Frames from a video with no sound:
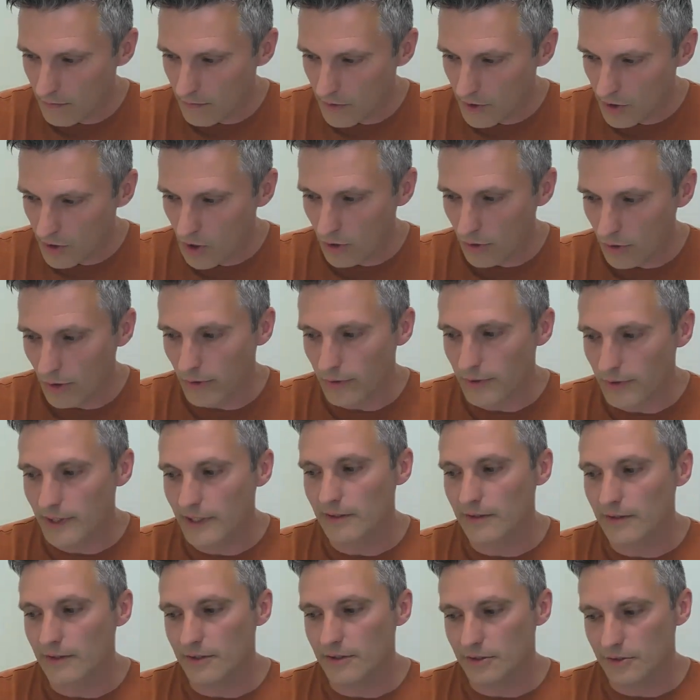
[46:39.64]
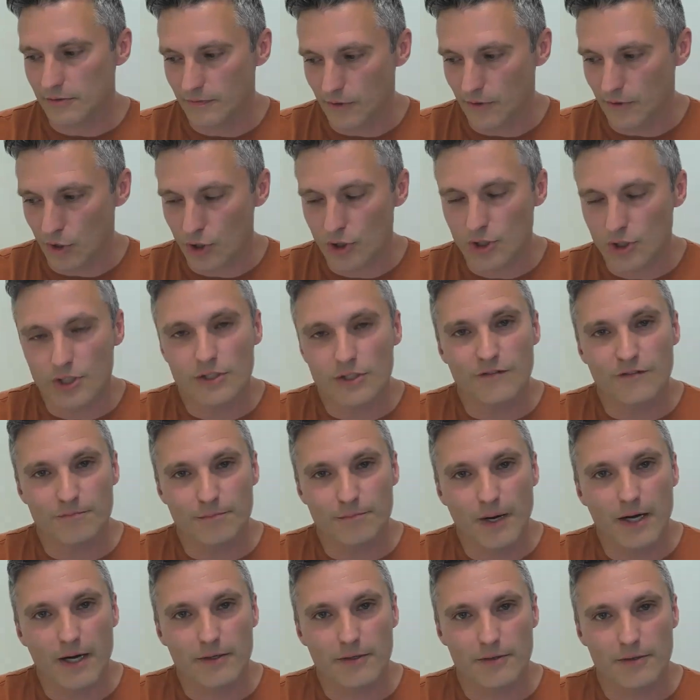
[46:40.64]
colonialist version of
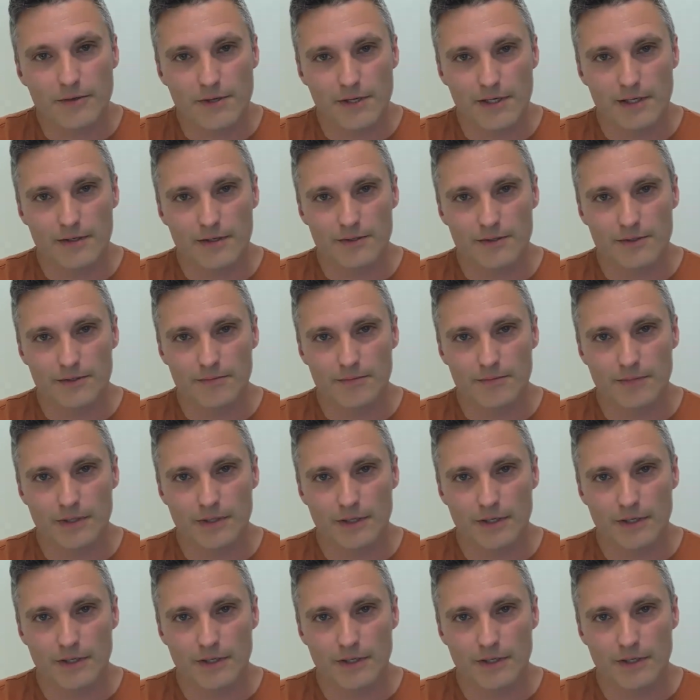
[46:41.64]
monotheism